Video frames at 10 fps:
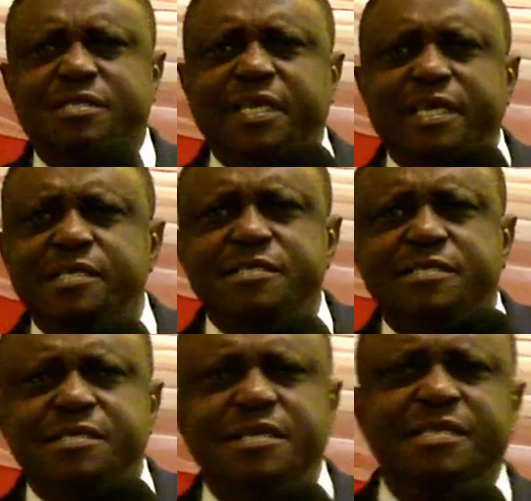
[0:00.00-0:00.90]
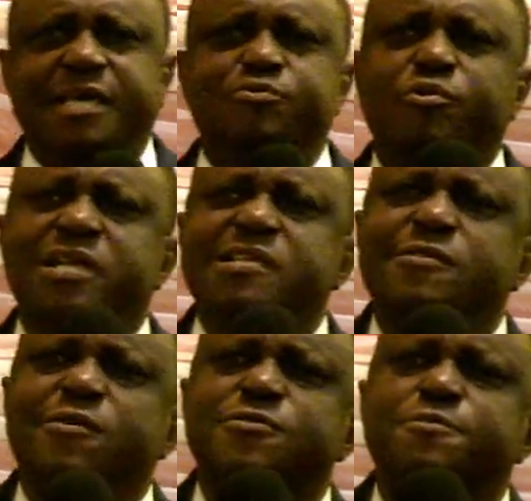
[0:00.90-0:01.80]
things that will
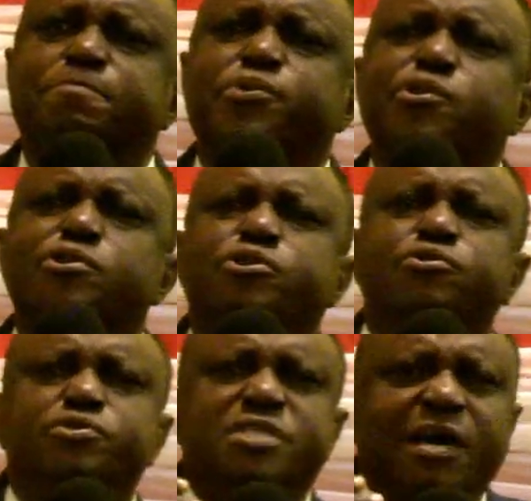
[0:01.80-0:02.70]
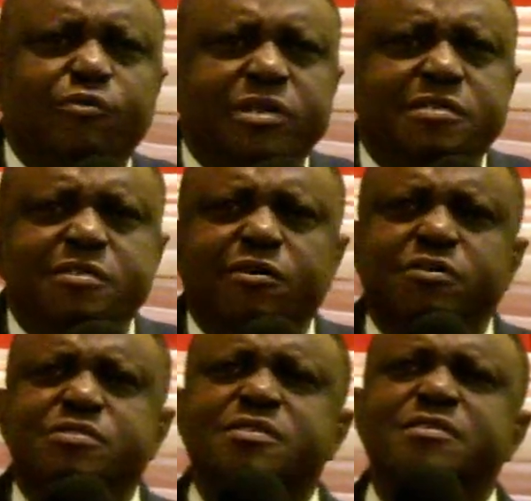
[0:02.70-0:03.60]
not produce, that will
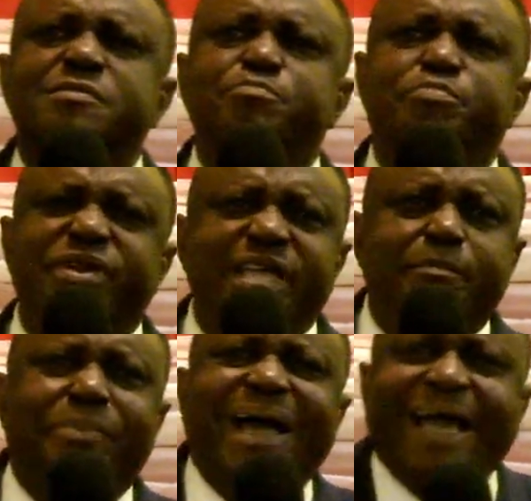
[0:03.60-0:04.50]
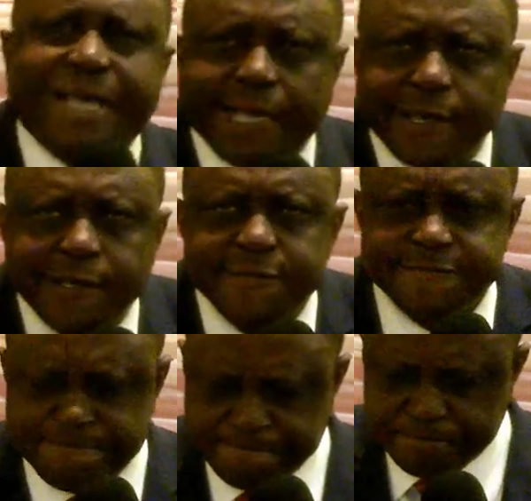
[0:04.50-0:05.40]
not bring back.
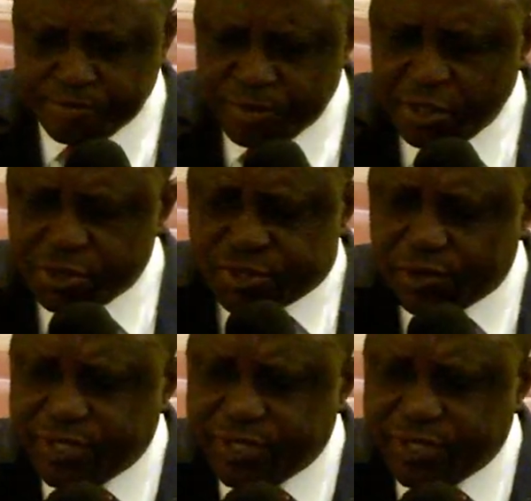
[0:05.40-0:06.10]
So